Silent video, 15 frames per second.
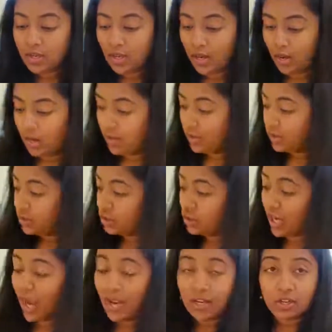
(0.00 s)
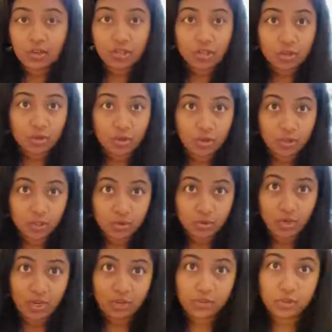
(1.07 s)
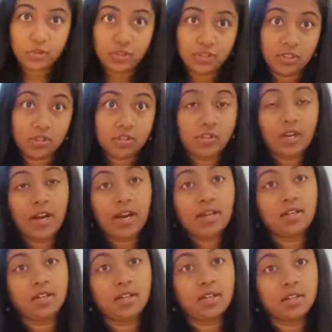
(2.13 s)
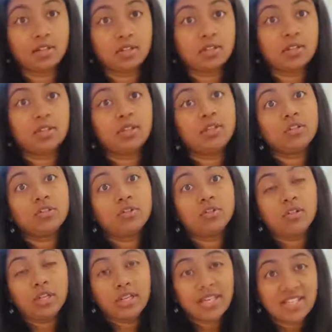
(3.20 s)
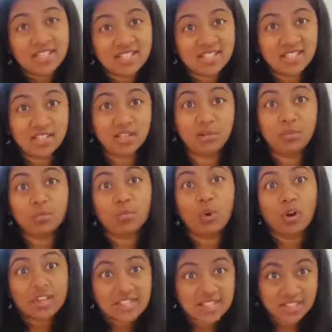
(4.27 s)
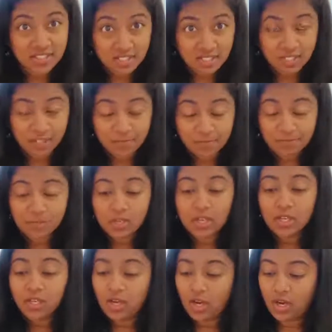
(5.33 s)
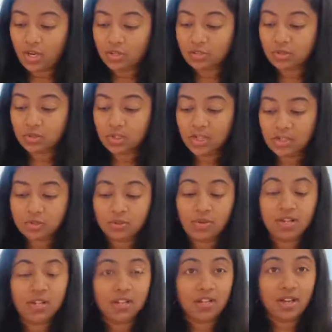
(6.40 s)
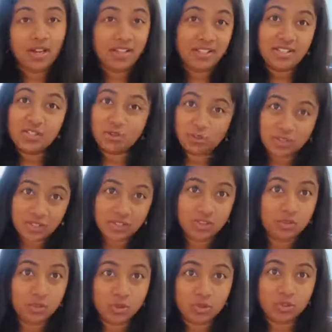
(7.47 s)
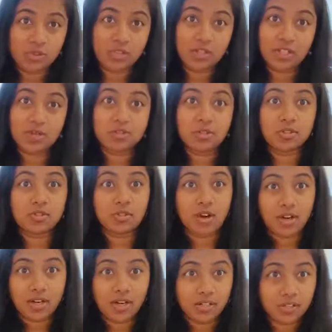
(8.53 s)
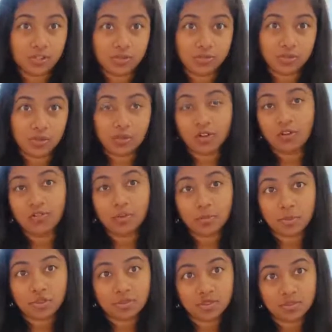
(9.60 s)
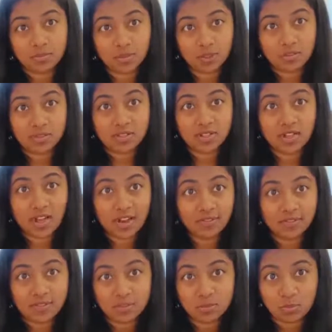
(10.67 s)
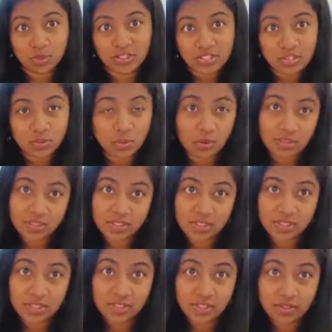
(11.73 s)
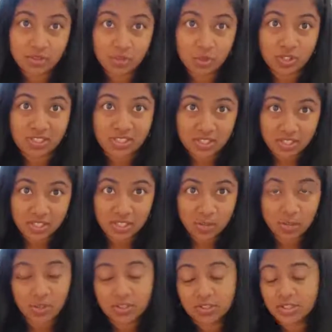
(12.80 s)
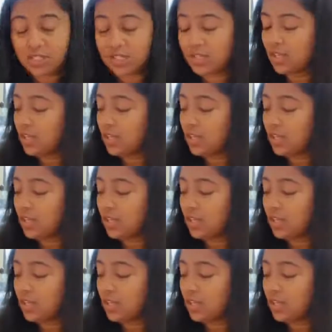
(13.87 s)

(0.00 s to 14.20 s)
Jaggery, according to Ayurveda, on the other hand, is heating and moistening. So that's why any sweetener most of the times is not ideal for a kapha person, because they have this moist quality, that moist sticky quality.